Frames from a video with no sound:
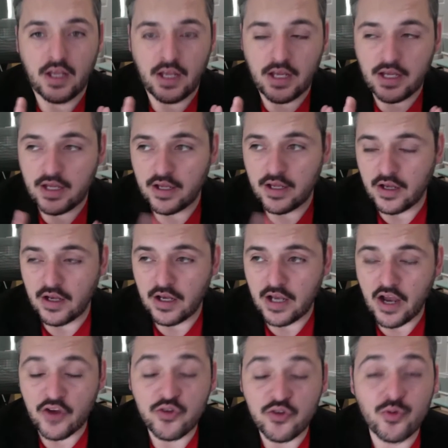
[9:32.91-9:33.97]

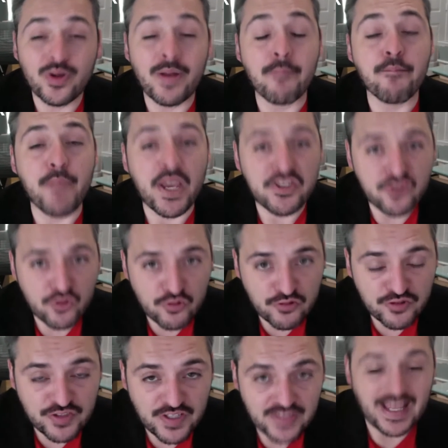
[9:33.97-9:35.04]
how you want to measure
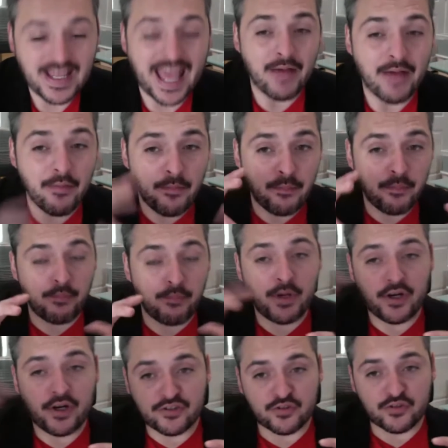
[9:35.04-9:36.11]
success
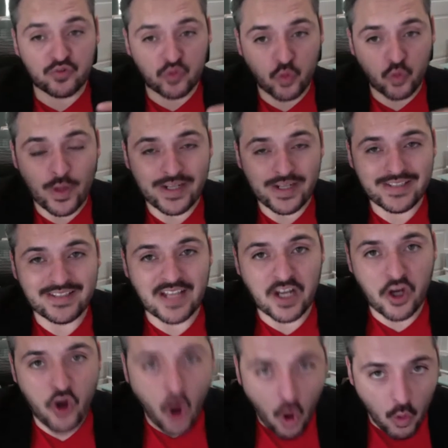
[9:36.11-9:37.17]
versus what is the
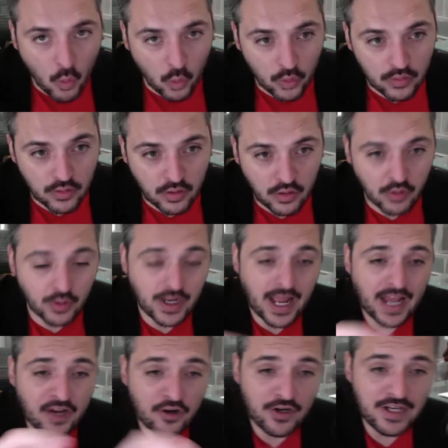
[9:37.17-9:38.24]
goal. Okay,
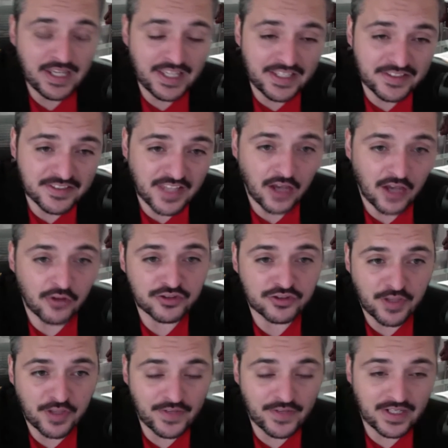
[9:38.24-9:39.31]
I got leads, I got
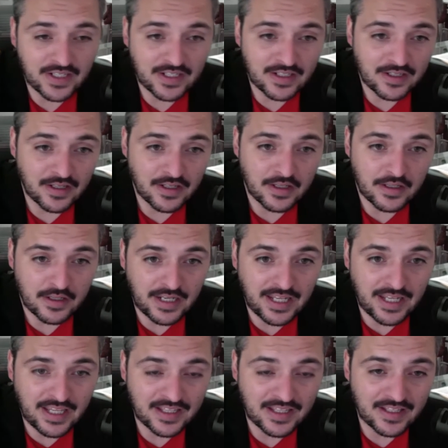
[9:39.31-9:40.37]
7
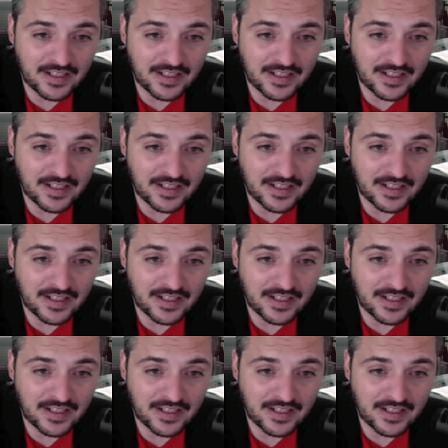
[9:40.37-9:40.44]
leads,